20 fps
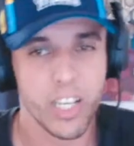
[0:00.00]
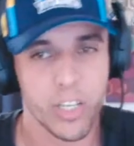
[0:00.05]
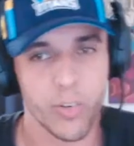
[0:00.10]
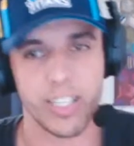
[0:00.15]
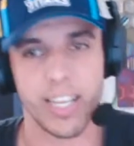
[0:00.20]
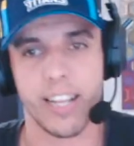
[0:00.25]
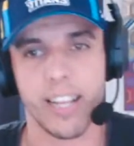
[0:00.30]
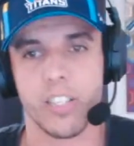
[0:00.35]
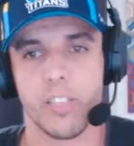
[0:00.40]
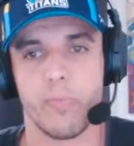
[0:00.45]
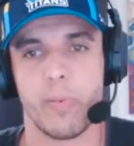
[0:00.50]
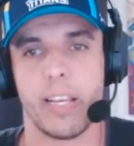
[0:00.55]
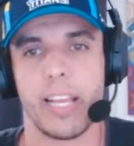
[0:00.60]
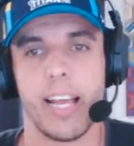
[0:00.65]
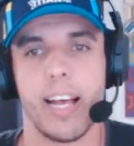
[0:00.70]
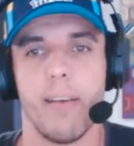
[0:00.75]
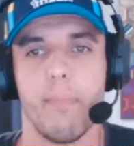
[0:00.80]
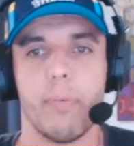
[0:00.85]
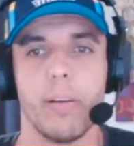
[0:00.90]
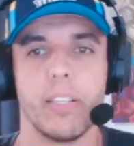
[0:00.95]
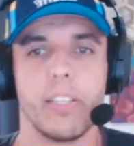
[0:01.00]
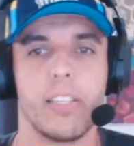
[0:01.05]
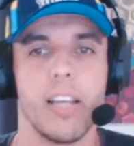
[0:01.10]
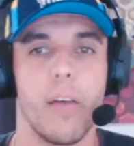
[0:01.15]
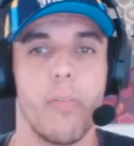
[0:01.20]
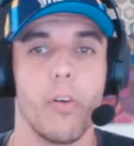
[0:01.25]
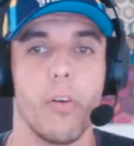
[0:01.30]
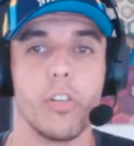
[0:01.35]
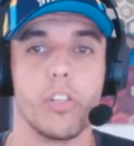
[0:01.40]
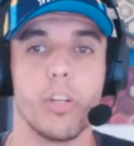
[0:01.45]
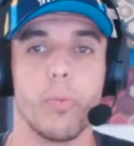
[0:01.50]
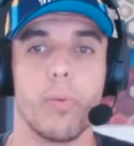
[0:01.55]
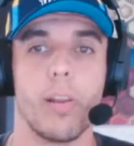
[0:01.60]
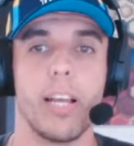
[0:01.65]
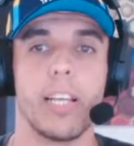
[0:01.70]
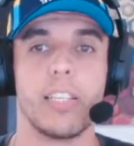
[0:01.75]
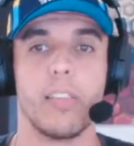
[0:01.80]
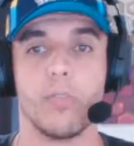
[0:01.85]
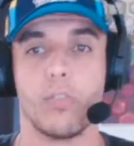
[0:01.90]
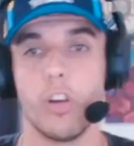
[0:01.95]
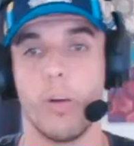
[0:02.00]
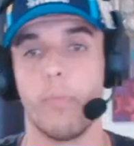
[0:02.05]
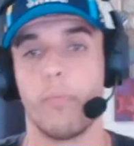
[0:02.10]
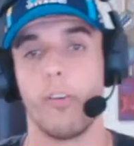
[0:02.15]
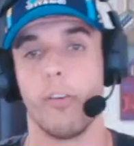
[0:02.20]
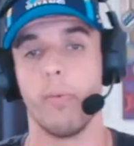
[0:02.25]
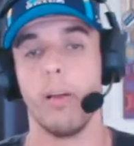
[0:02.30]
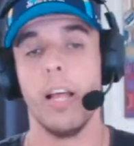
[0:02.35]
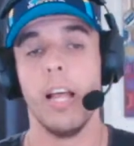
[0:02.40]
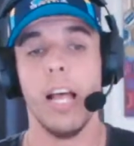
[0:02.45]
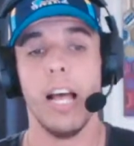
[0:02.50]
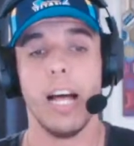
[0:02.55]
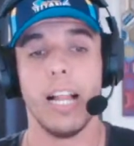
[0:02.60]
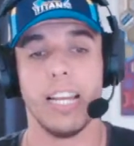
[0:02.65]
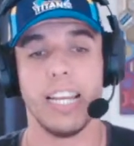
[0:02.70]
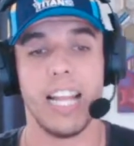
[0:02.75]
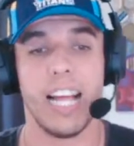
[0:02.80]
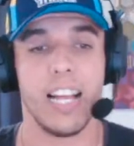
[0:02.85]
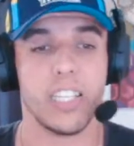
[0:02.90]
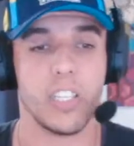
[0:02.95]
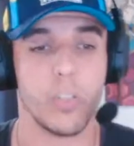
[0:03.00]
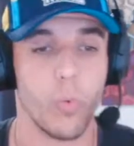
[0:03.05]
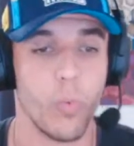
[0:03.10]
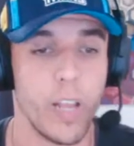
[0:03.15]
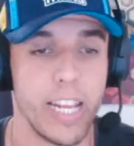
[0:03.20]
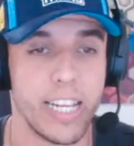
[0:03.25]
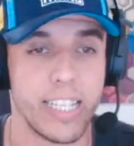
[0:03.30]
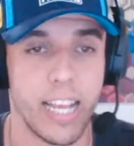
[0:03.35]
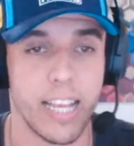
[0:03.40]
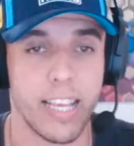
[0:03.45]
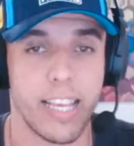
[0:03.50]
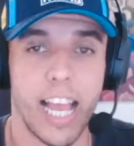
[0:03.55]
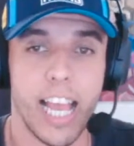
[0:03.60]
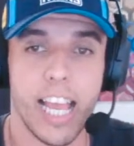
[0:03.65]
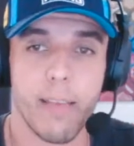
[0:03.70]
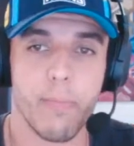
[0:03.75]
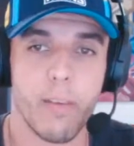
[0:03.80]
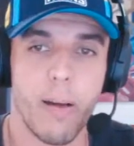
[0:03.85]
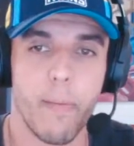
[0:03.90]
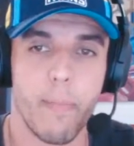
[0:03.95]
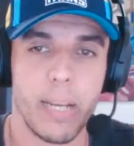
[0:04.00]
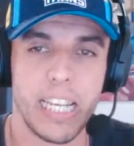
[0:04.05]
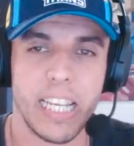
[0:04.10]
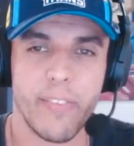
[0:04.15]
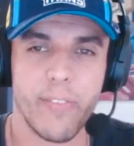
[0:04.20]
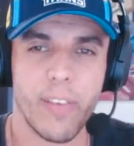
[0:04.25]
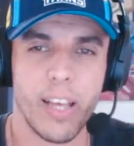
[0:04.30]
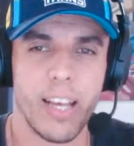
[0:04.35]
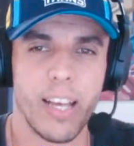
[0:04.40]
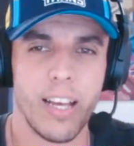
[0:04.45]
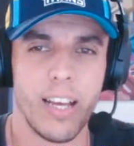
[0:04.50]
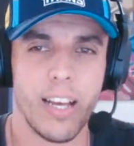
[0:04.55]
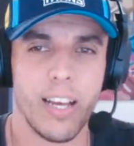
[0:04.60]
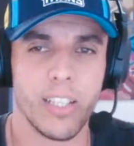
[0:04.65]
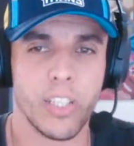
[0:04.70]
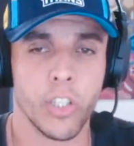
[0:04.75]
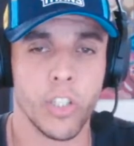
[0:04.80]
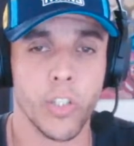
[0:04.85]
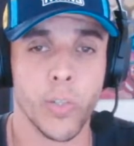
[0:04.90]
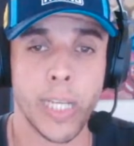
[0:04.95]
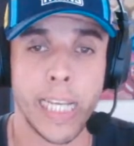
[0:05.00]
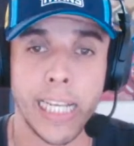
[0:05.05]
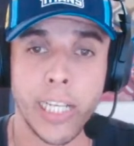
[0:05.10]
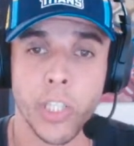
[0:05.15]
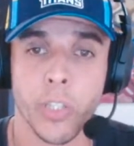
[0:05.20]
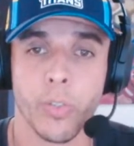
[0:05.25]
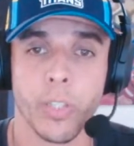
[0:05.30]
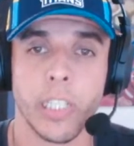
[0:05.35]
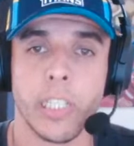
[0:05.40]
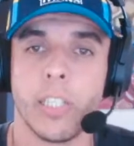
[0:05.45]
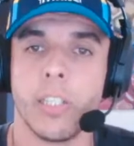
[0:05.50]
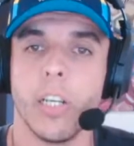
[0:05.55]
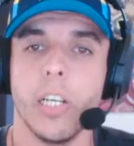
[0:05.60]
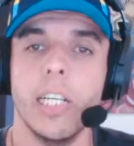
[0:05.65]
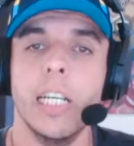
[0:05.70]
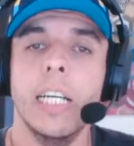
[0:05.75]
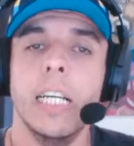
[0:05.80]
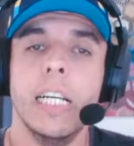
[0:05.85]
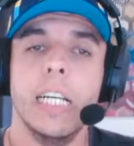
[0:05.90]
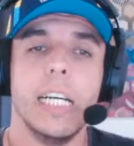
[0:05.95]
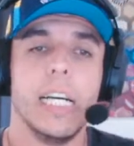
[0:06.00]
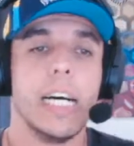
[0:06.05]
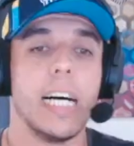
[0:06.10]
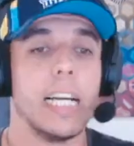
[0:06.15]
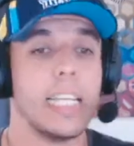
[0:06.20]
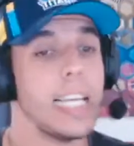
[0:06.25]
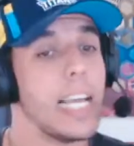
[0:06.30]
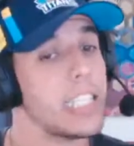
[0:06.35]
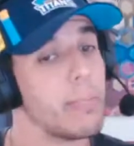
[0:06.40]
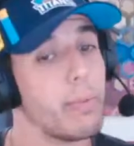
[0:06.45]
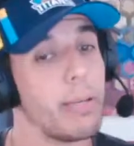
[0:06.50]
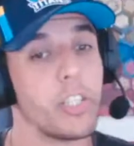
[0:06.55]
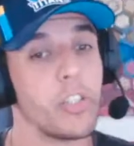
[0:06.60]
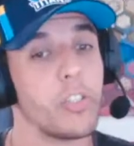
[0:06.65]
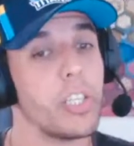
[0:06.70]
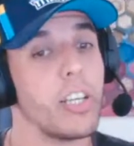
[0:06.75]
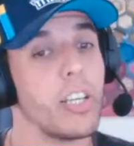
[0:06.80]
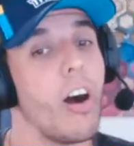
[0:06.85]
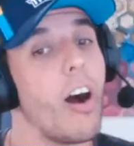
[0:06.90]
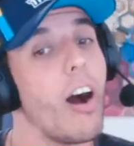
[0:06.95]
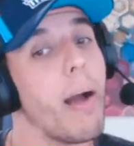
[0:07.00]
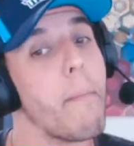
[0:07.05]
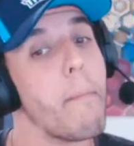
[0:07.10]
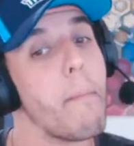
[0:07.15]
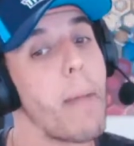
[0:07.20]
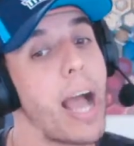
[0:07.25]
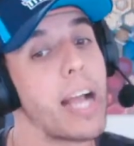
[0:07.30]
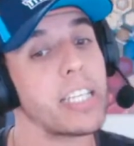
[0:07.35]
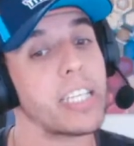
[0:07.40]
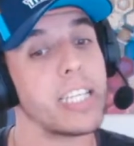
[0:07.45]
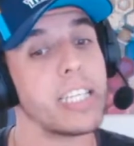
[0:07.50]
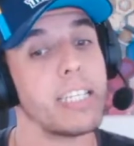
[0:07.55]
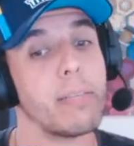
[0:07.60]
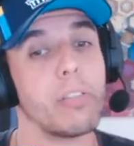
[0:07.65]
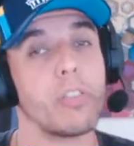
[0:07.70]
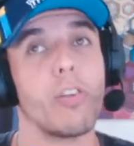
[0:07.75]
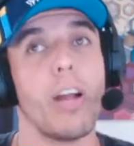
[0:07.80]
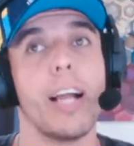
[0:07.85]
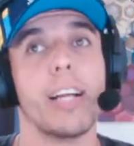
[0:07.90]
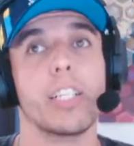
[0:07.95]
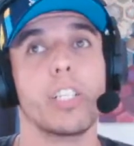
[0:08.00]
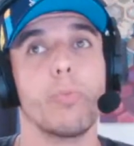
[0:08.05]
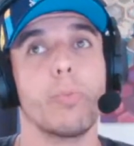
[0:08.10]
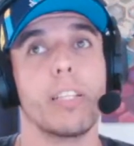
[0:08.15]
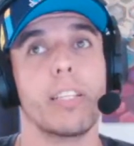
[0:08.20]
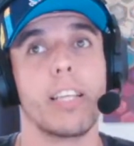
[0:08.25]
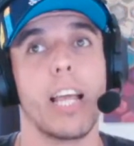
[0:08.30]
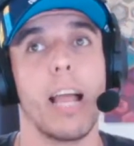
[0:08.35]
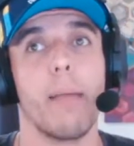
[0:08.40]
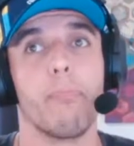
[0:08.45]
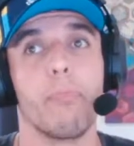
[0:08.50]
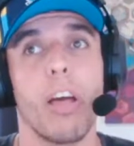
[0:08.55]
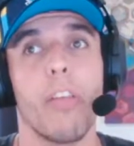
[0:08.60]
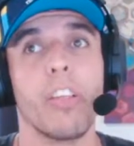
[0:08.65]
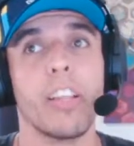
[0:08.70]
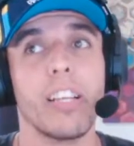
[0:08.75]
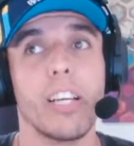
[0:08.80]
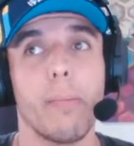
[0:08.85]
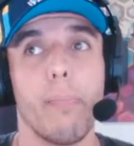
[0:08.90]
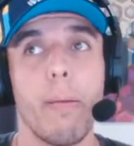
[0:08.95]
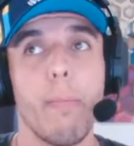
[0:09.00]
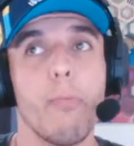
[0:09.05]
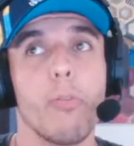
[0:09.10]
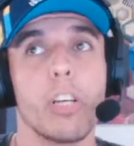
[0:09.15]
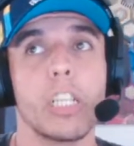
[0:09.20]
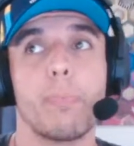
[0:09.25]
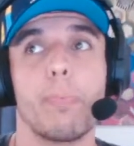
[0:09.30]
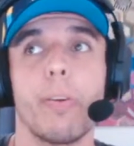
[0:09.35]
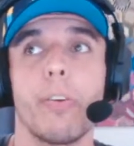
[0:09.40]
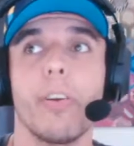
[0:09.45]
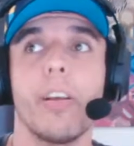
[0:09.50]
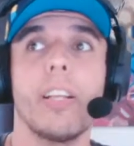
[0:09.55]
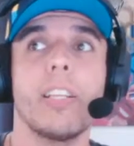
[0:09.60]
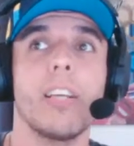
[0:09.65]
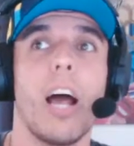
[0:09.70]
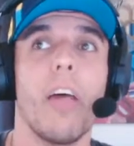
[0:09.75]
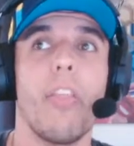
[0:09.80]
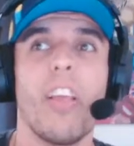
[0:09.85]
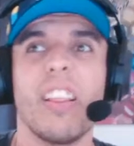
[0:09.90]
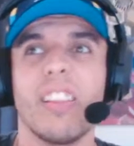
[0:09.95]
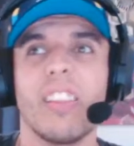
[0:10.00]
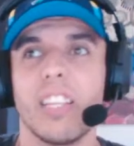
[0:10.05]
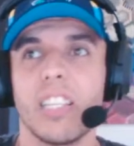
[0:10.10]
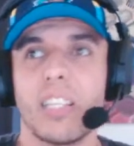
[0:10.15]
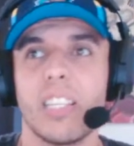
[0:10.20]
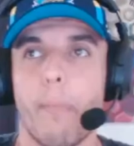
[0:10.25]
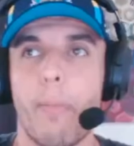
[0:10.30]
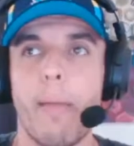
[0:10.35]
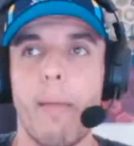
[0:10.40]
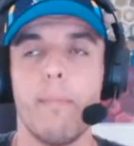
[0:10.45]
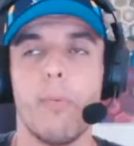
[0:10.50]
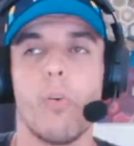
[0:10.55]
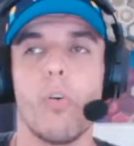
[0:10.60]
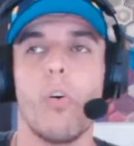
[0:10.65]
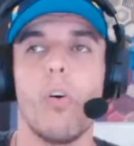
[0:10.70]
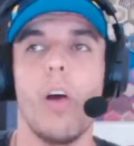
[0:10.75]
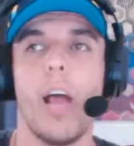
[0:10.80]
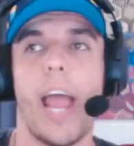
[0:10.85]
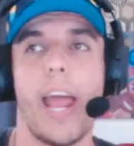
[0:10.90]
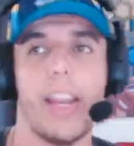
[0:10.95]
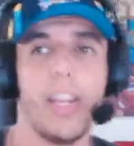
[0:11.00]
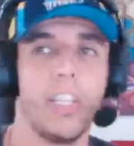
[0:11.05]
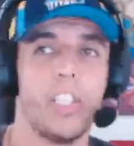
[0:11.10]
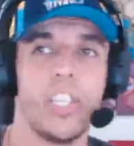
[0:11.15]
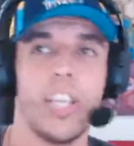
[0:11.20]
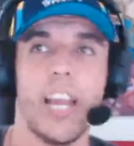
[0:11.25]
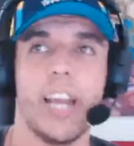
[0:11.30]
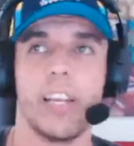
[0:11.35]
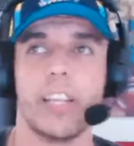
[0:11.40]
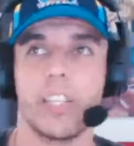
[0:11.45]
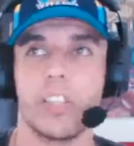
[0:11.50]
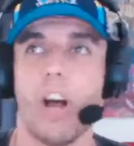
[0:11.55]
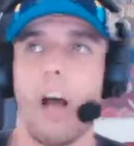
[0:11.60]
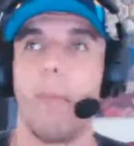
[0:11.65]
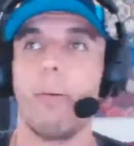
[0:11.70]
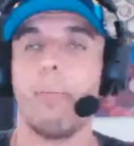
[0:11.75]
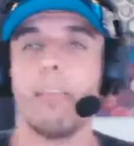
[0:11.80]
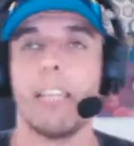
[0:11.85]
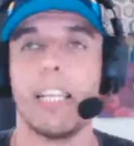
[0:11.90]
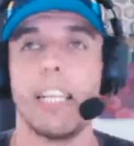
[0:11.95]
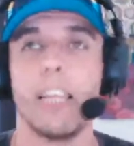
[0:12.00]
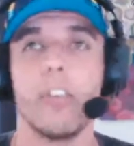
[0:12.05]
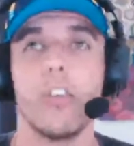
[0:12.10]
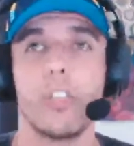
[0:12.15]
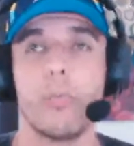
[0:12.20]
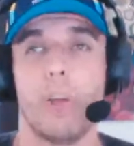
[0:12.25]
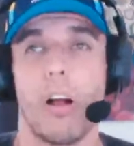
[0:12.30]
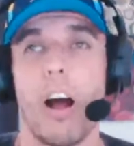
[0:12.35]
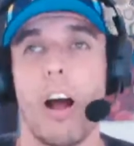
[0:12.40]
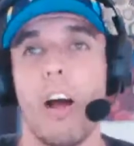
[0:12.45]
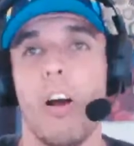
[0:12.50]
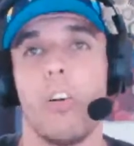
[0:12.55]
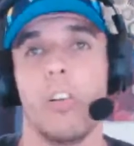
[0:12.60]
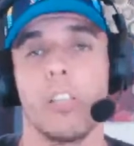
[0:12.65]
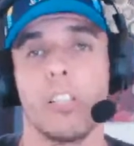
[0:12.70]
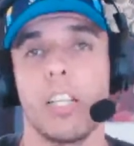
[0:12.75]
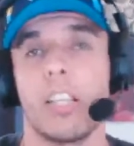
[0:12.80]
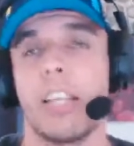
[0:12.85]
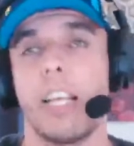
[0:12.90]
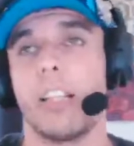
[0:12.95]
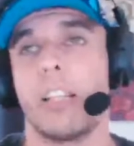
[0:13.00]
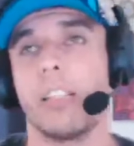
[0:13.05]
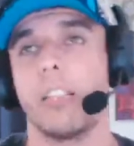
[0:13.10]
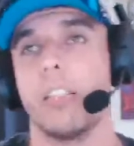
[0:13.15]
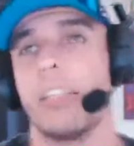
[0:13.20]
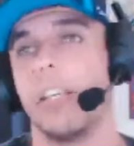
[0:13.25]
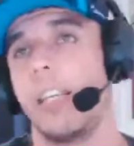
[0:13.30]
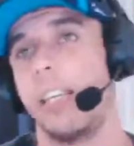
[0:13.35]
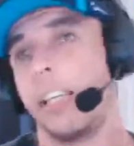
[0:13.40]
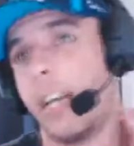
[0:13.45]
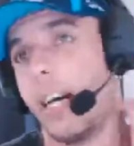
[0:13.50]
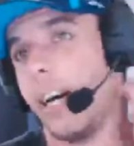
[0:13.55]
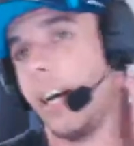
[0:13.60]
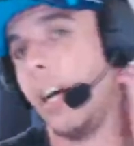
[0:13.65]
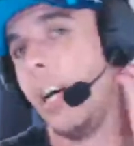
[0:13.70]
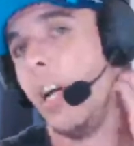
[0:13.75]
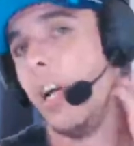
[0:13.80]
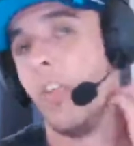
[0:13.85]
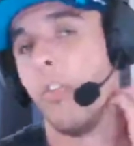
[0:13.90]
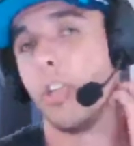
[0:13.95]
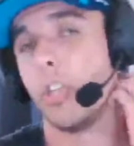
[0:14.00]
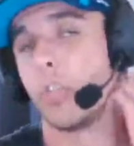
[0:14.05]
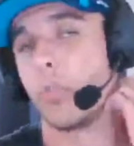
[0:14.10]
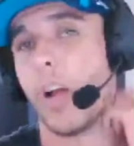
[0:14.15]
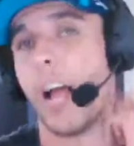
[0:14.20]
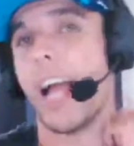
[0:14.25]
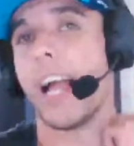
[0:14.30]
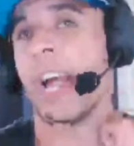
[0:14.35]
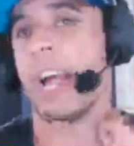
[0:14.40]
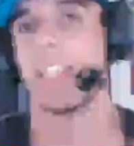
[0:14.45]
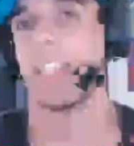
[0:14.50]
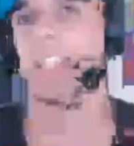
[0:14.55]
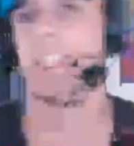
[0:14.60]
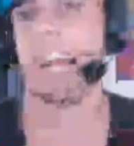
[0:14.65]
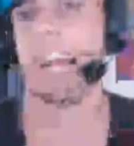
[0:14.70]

Therese Ayton's a big out, but those 2 players have dropped from last week's game, I believe, due to injuries. So, yeah, it's going to be interesting. I'm actually going to tip the Dragons to win this game. I think they've got a bit more experience. I think that there's a bit more energy and excitement about the Eels, but I honestly think that the Dragons are going to